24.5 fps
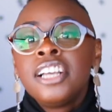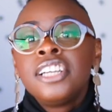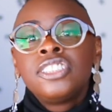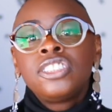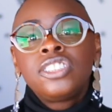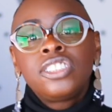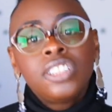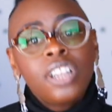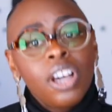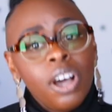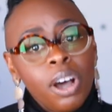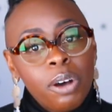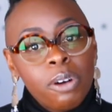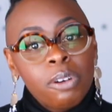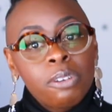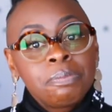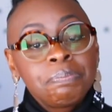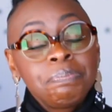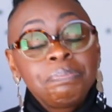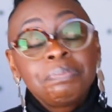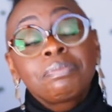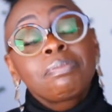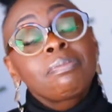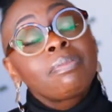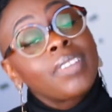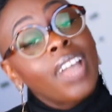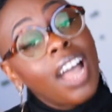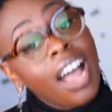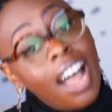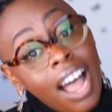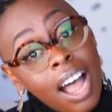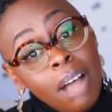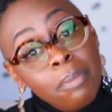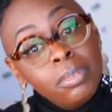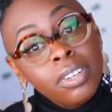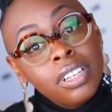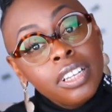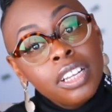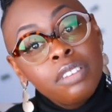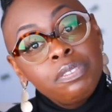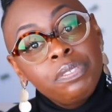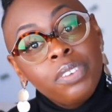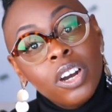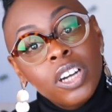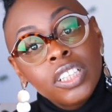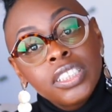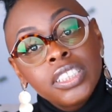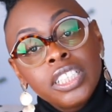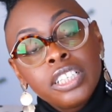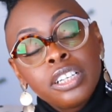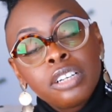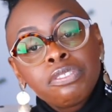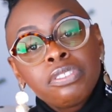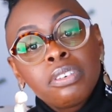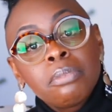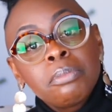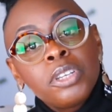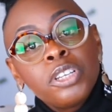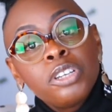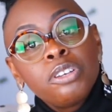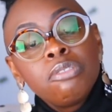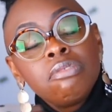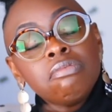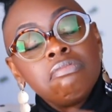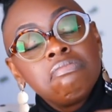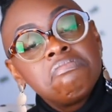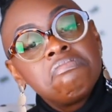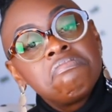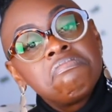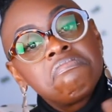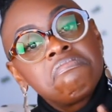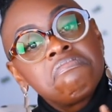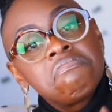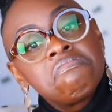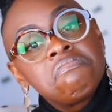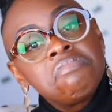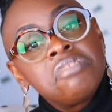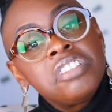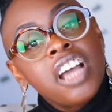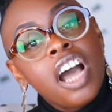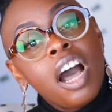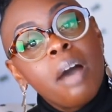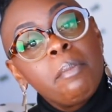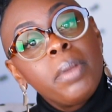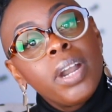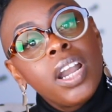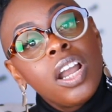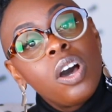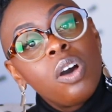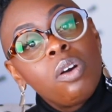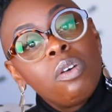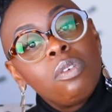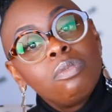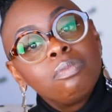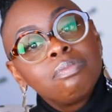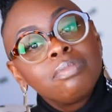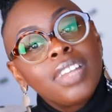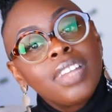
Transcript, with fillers: So I'm looking forward to hearing from you down below.